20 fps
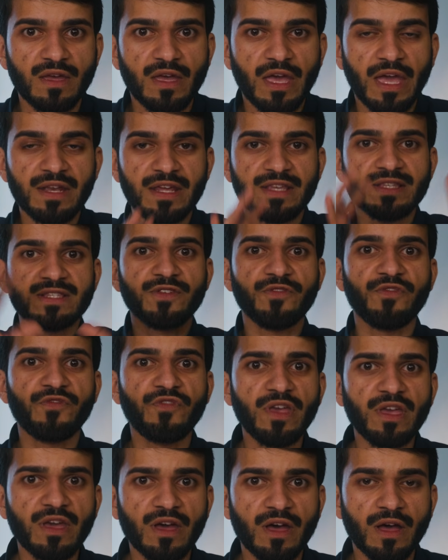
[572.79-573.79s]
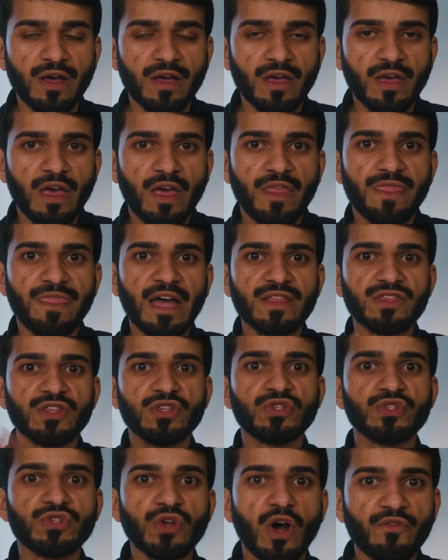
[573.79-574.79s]
in a sphere that the
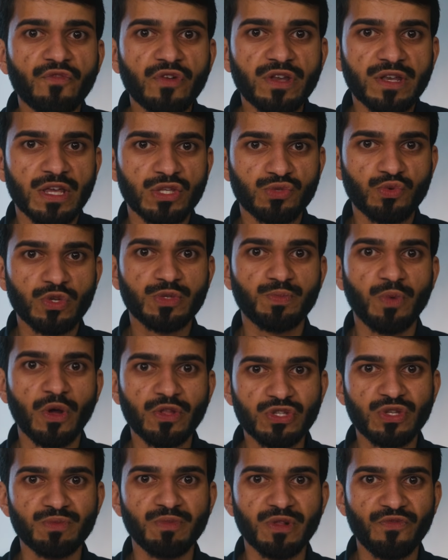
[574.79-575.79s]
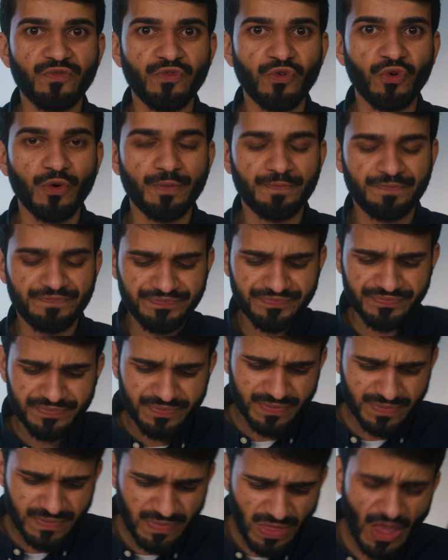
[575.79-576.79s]
sovereign is responsible for.
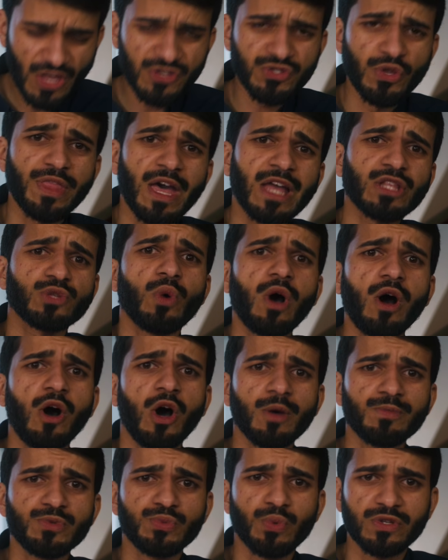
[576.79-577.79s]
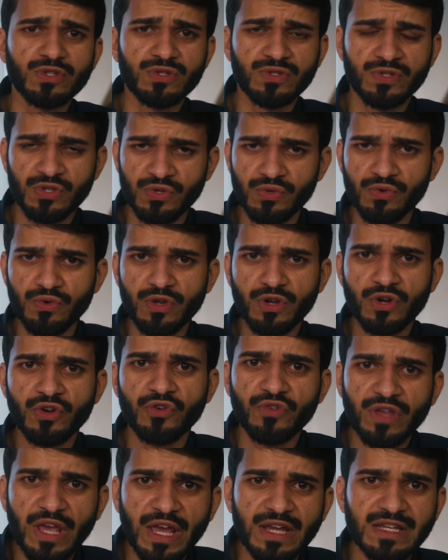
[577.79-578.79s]
So that's what Hobbes wants to
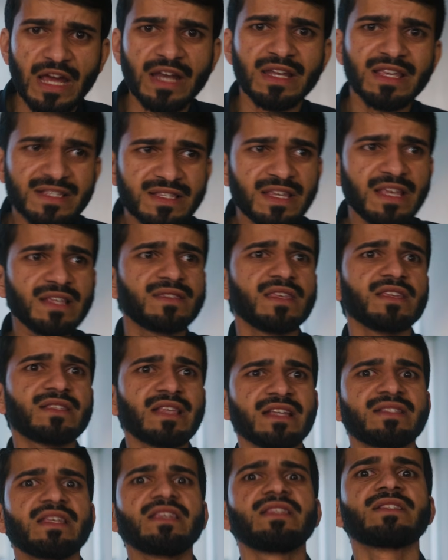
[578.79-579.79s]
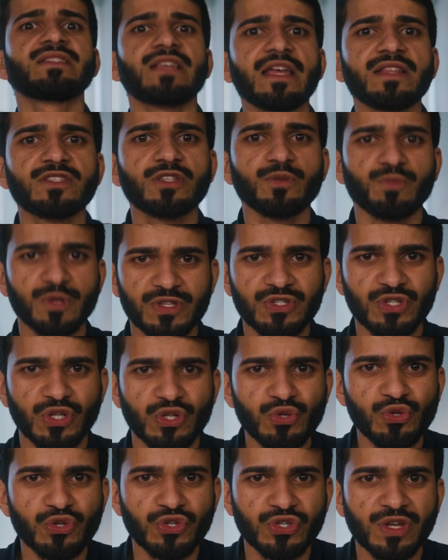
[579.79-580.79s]
create. And he sees this as a sensible
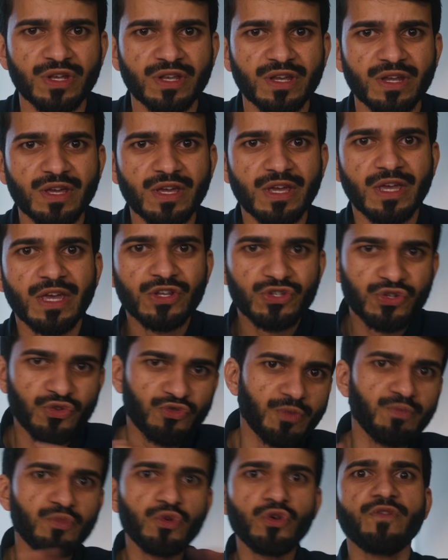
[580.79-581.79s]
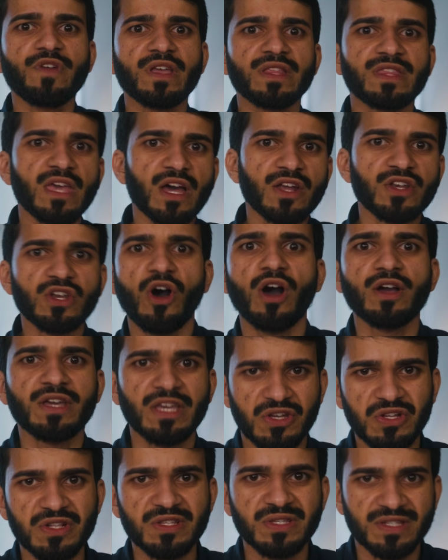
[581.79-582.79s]
solution to removing the
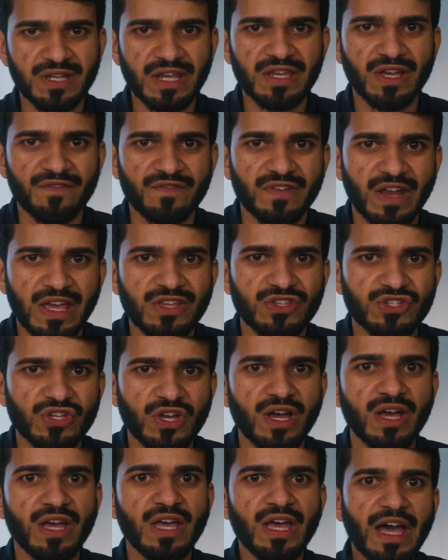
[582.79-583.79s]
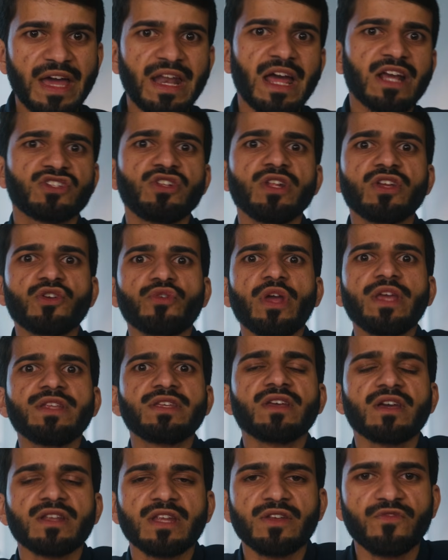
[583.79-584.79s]
anarchical state of nature and actually
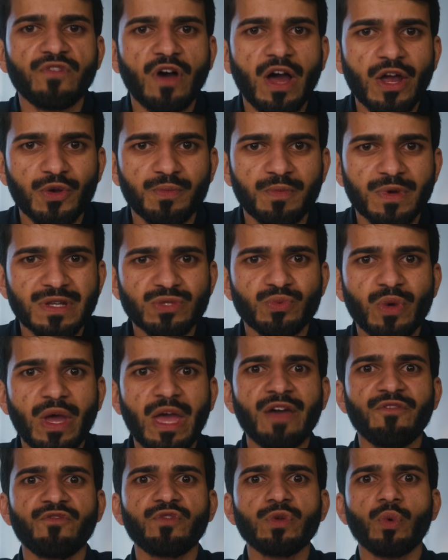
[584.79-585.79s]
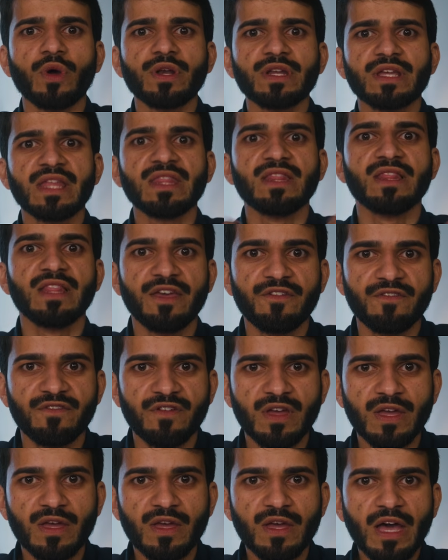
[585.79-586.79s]
creating an environment where everyone can live
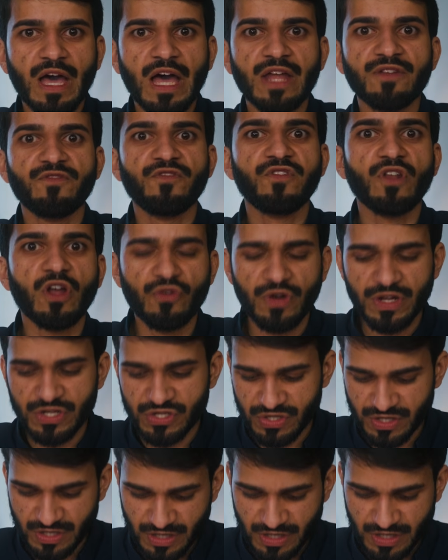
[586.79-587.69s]
and flourish